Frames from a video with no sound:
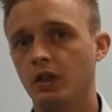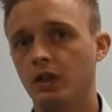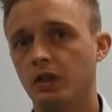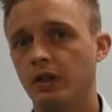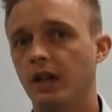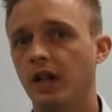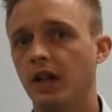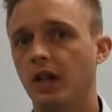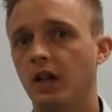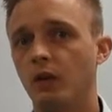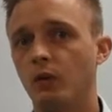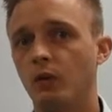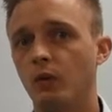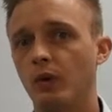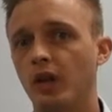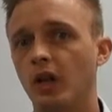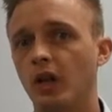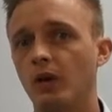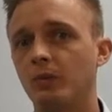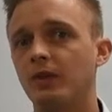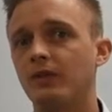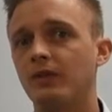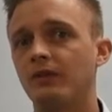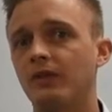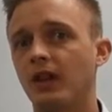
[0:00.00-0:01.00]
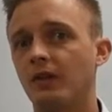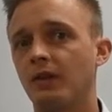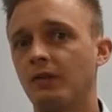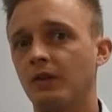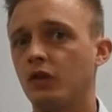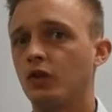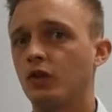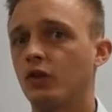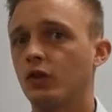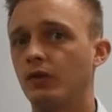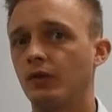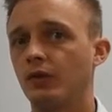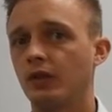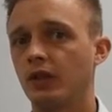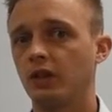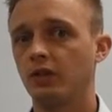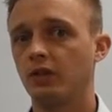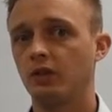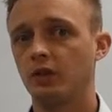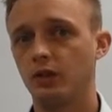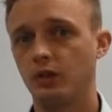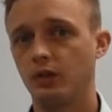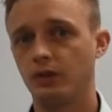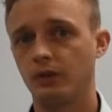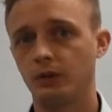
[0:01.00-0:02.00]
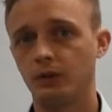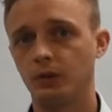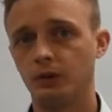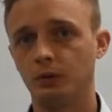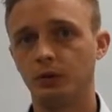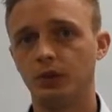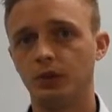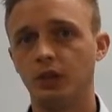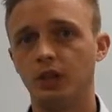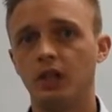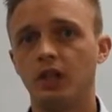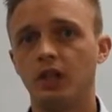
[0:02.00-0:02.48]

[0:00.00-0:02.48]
Now, we hope you found this short video useful.